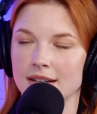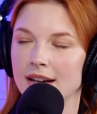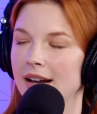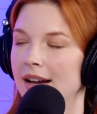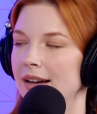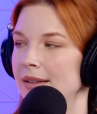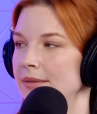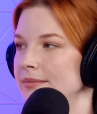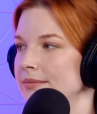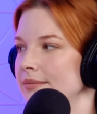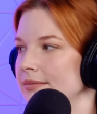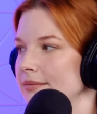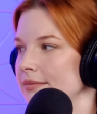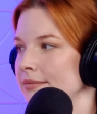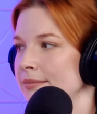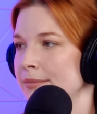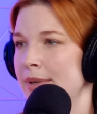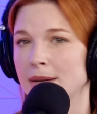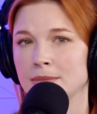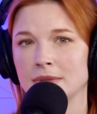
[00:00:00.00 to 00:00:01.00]

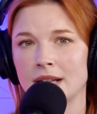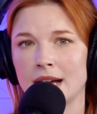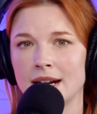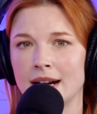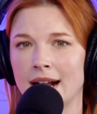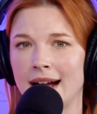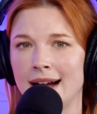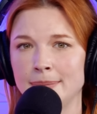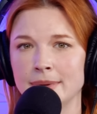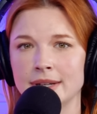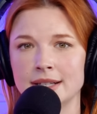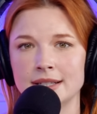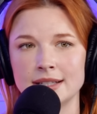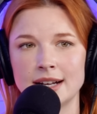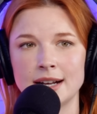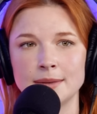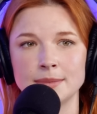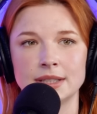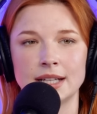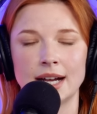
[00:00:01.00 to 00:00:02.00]
But I'm glad it happened,
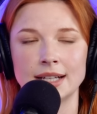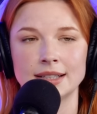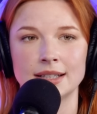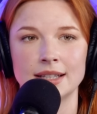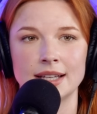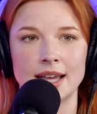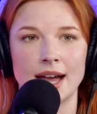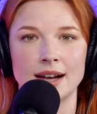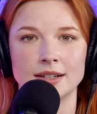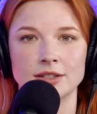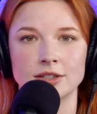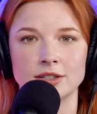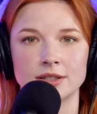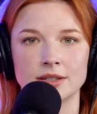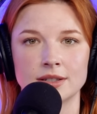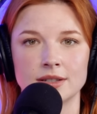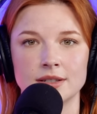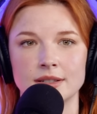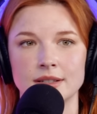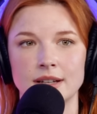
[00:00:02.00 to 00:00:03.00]
and I'm glad that the
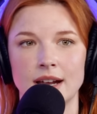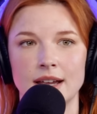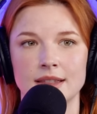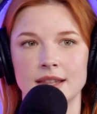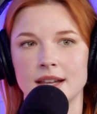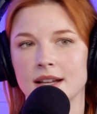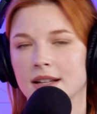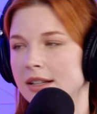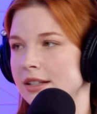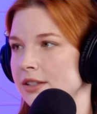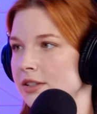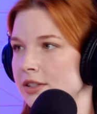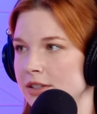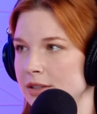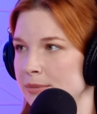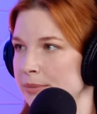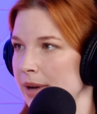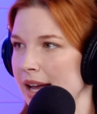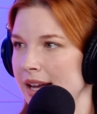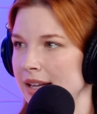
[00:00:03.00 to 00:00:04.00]
actors, I think,
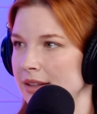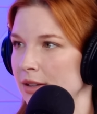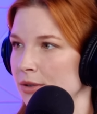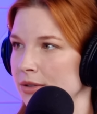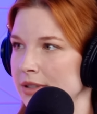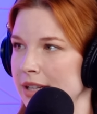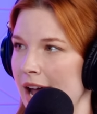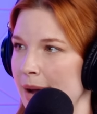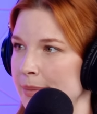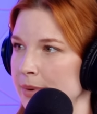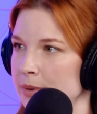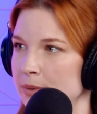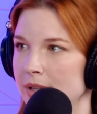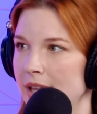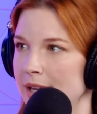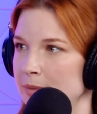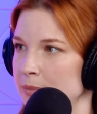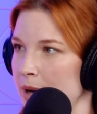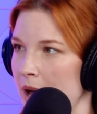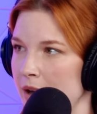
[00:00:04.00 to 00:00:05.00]
stood by it the whole time and
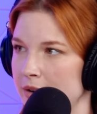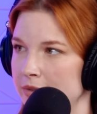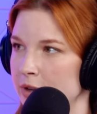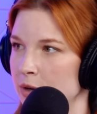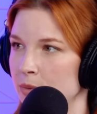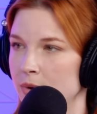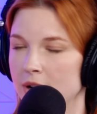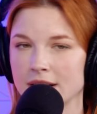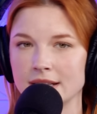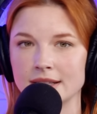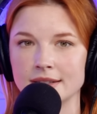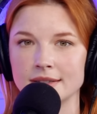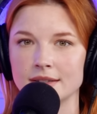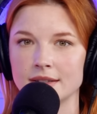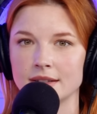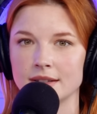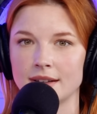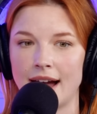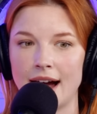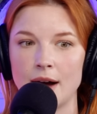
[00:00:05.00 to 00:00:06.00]
were proud of their work and
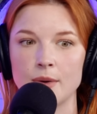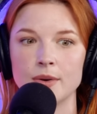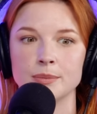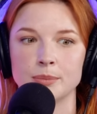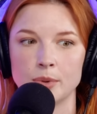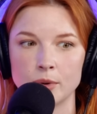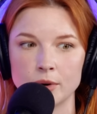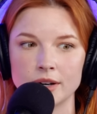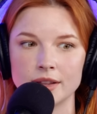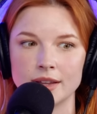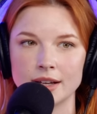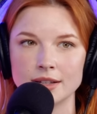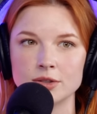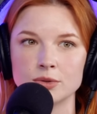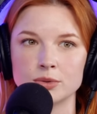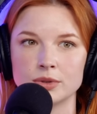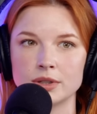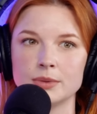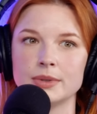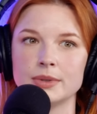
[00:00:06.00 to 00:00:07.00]
how important that story